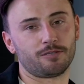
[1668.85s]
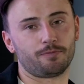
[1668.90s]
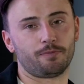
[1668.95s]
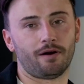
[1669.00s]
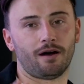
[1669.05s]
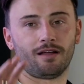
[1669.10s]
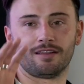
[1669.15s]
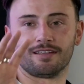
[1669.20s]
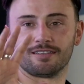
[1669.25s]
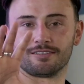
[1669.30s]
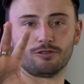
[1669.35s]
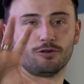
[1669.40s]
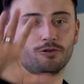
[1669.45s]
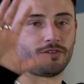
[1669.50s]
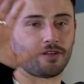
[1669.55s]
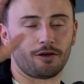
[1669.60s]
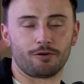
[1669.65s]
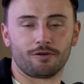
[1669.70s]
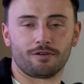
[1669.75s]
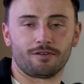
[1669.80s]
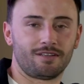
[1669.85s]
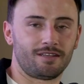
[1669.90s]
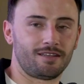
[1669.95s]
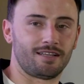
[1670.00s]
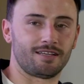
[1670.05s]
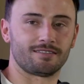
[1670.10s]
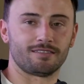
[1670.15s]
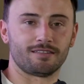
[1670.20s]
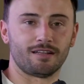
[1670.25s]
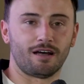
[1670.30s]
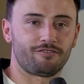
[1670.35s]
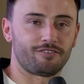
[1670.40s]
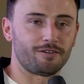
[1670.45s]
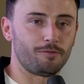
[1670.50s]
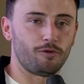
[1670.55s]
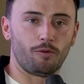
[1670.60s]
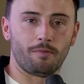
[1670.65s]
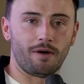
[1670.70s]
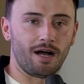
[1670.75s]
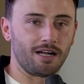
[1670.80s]
but there's no doubt there's nothing
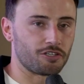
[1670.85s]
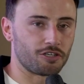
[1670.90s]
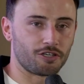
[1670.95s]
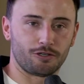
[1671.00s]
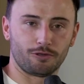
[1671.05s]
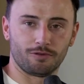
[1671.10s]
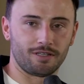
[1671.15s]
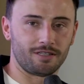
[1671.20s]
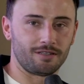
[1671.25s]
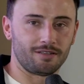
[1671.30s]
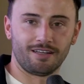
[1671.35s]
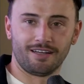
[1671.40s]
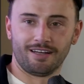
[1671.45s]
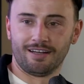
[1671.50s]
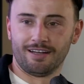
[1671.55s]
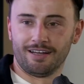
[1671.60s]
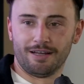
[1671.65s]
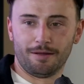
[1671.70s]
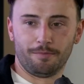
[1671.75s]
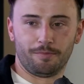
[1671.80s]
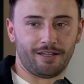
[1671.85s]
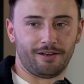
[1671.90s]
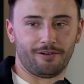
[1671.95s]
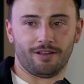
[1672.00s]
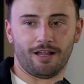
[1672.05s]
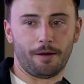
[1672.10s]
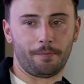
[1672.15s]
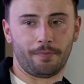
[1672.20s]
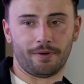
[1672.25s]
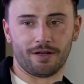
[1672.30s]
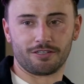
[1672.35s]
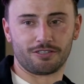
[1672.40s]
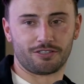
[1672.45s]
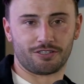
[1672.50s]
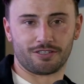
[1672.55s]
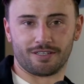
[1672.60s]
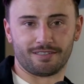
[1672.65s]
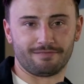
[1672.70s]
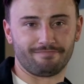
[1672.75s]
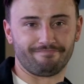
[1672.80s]
more magical than playing on that
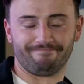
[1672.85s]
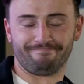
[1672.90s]
pitch, and